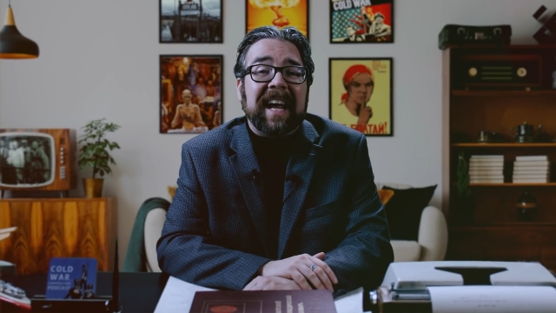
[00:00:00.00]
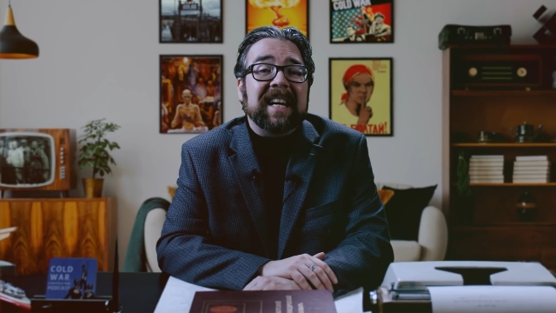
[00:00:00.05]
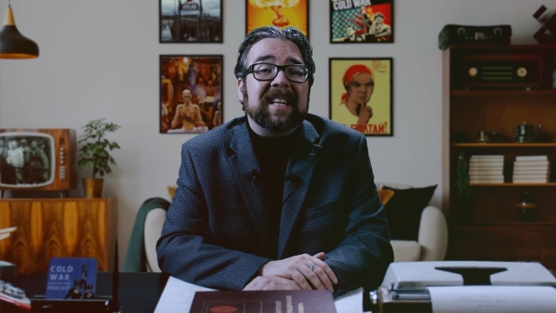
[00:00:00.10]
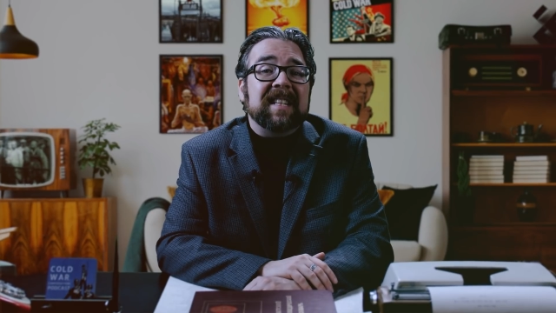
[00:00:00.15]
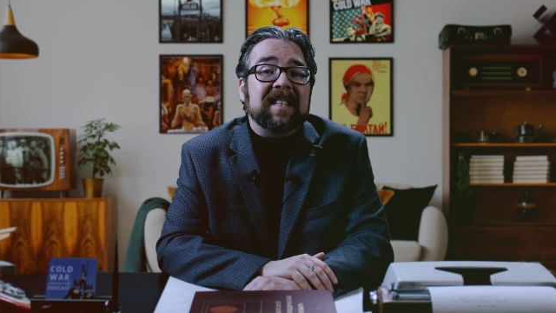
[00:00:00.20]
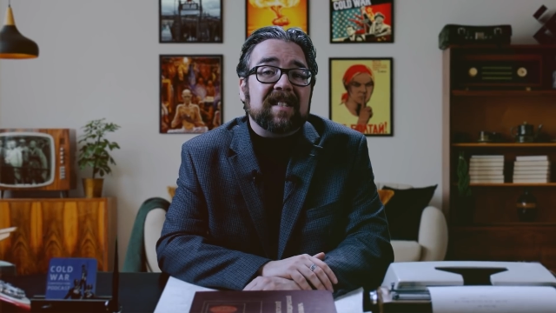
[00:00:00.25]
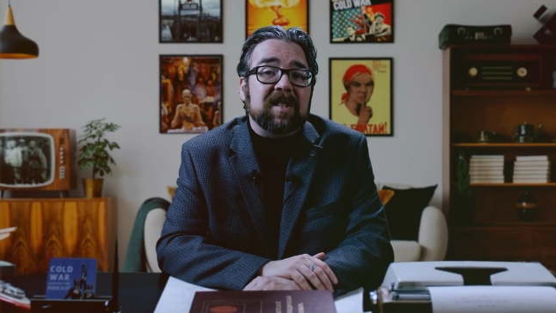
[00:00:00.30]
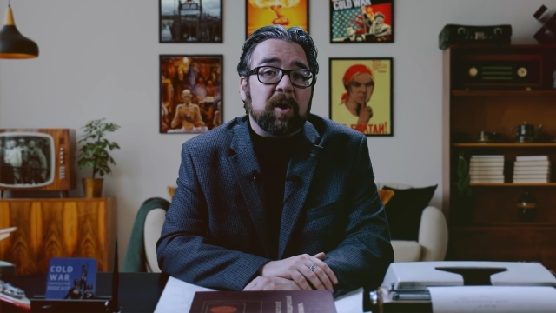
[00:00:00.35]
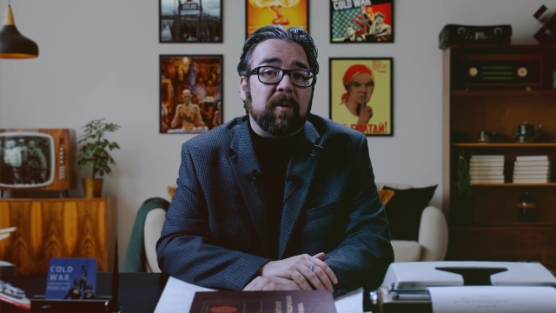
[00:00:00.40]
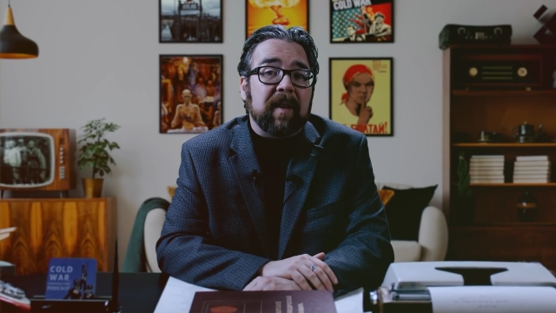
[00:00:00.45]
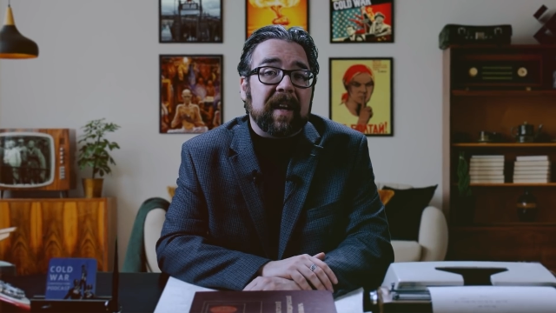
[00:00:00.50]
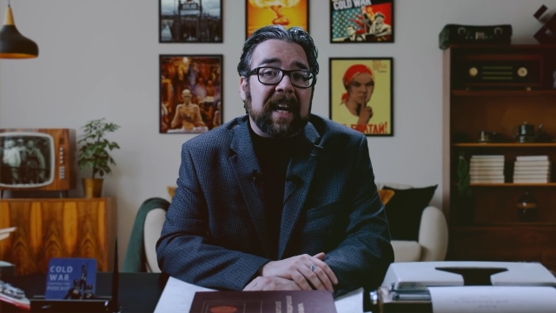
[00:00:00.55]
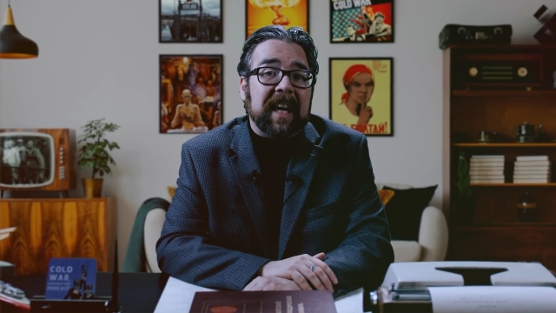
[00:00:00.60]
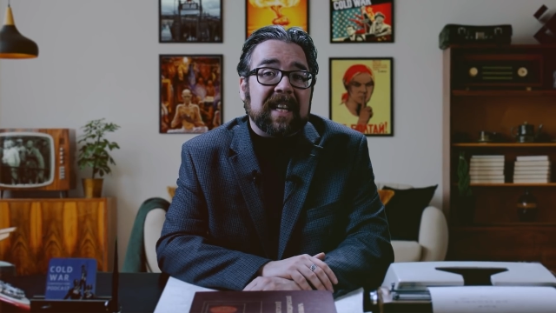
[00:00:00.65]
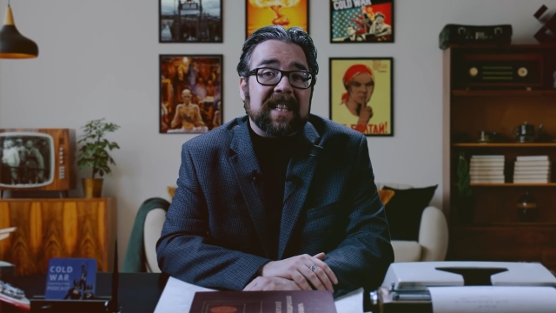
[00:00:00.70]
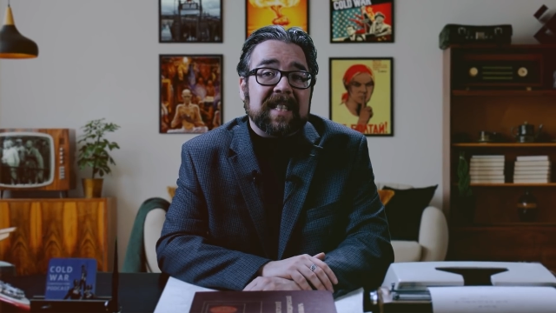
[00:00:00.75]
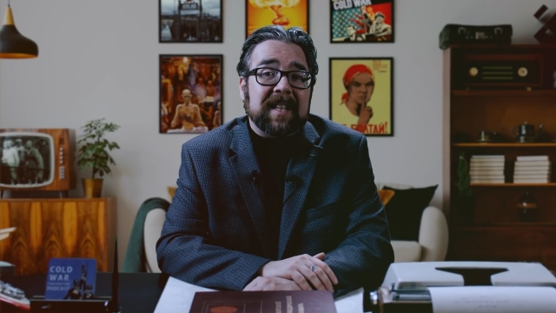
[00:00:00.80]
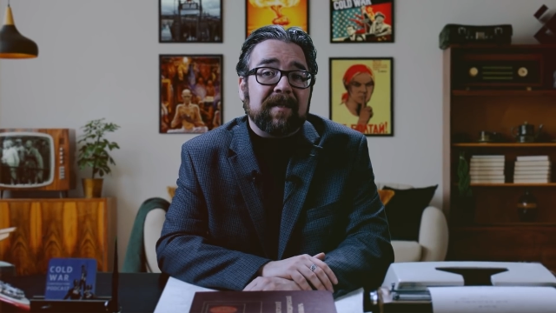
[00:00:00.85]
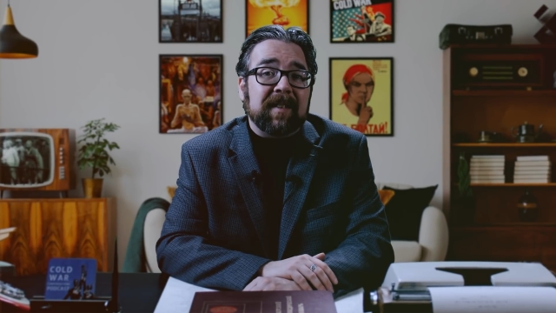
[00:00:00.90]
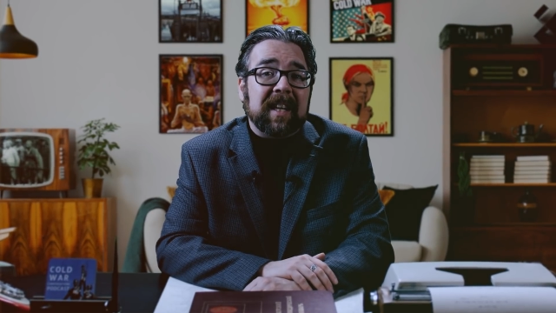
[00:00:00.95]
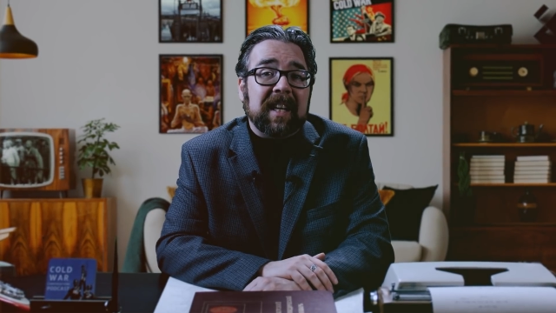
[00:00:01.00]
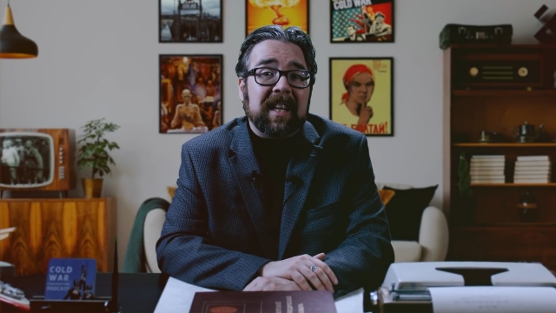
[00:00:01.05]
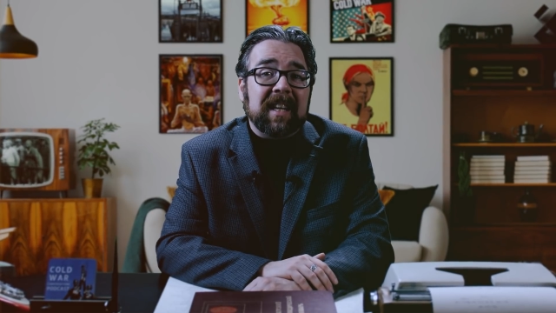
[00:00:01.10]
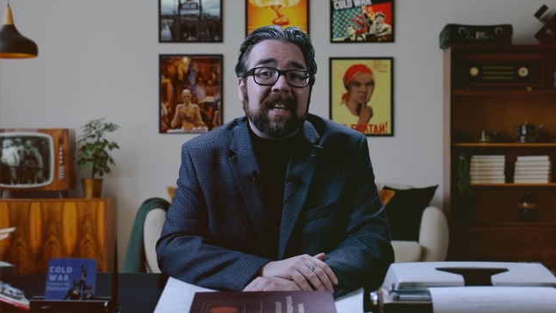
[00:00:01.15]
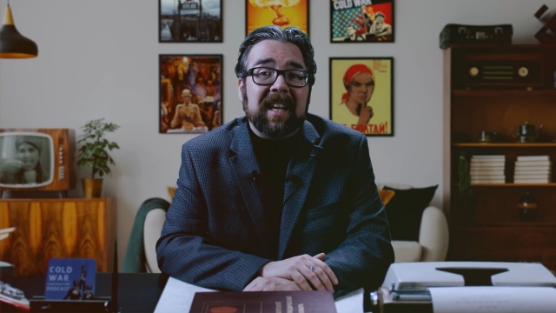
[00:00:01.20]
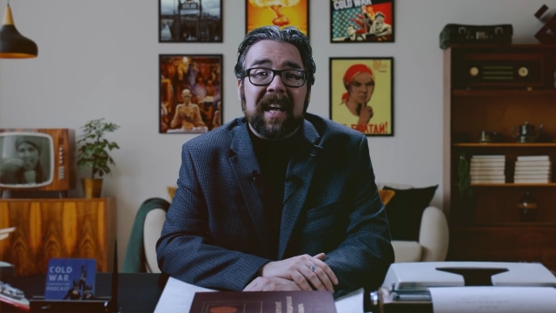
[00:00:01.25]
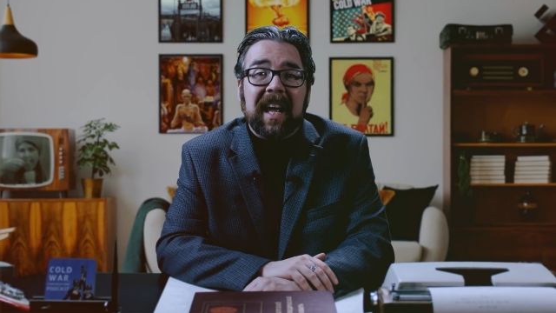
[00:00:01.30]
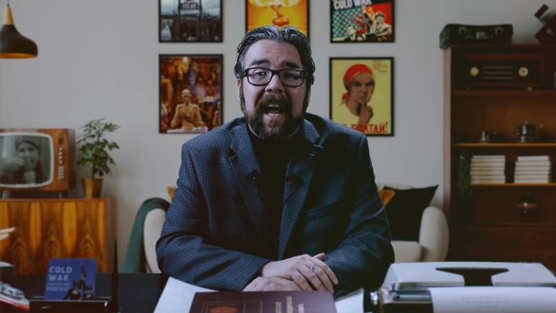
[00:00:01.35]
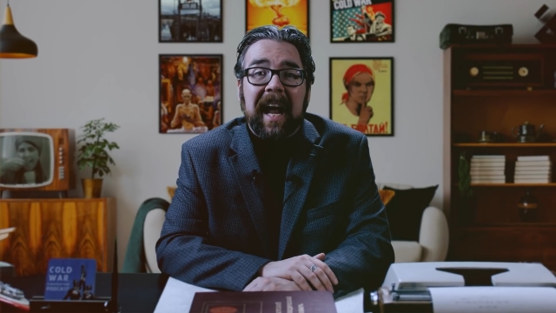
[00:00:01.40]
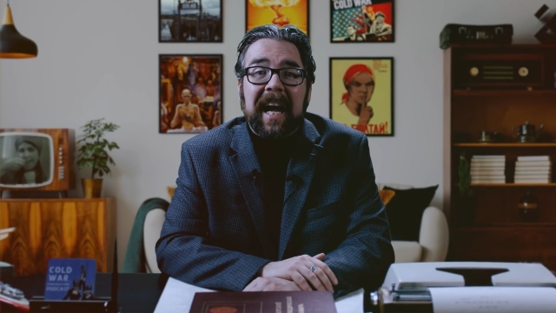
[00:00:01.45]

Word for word: anti Soviet activity,